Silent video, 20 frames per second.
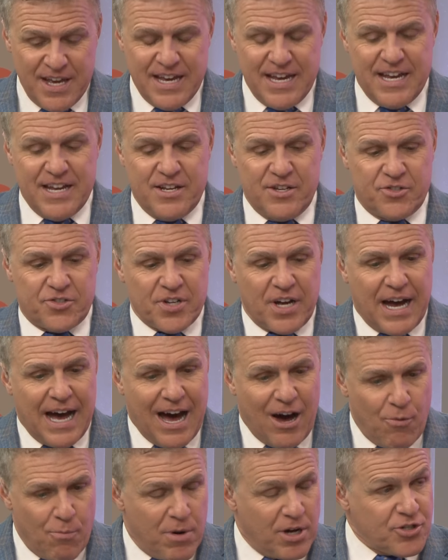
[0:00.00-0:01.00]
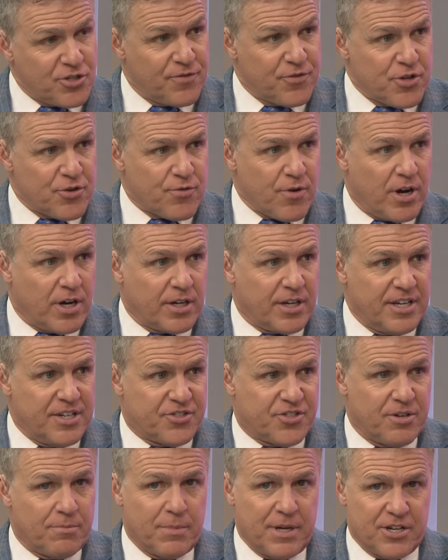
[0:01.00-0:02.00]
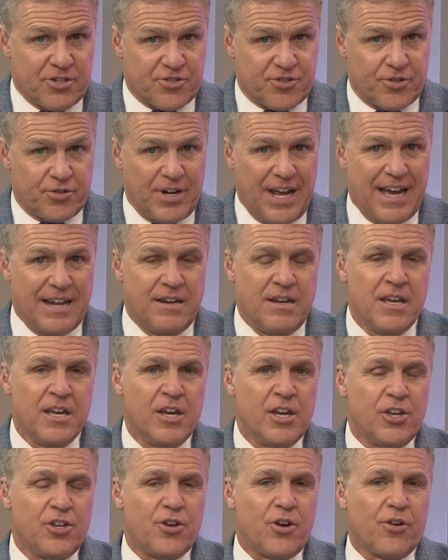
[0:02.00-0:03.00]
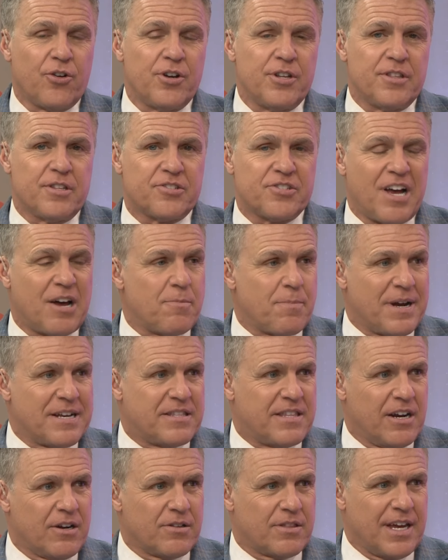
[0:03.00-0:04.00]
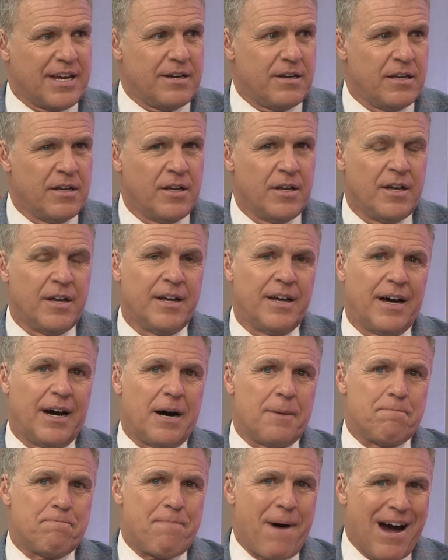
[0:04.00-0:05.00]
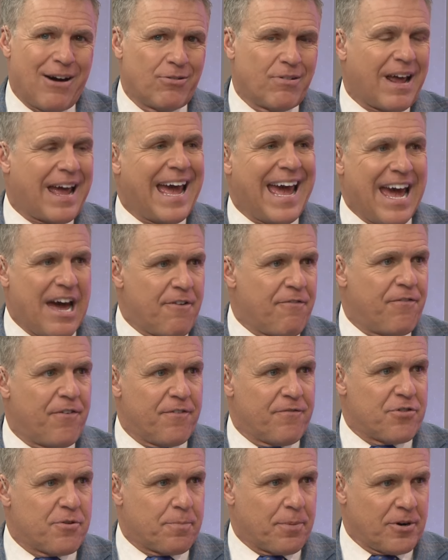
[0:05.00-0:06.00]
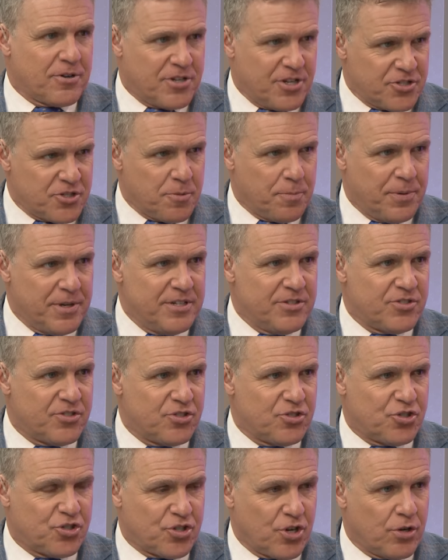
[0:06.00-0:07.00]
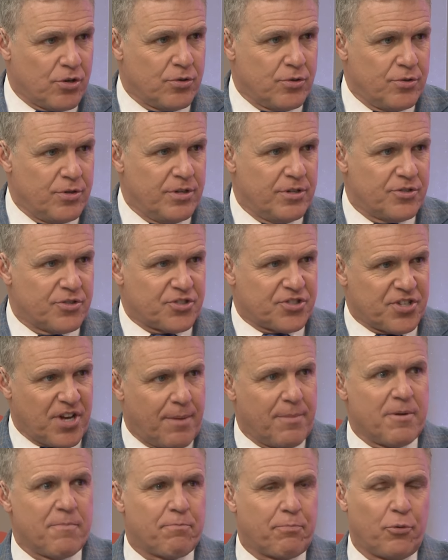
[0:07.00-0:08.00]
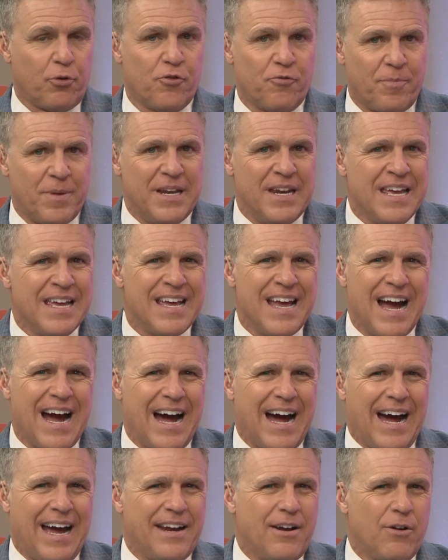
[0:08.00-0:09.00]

is how much of the drug is yeah. administered. And you heard in the soundbite there that about half of the participants showed some improvement. I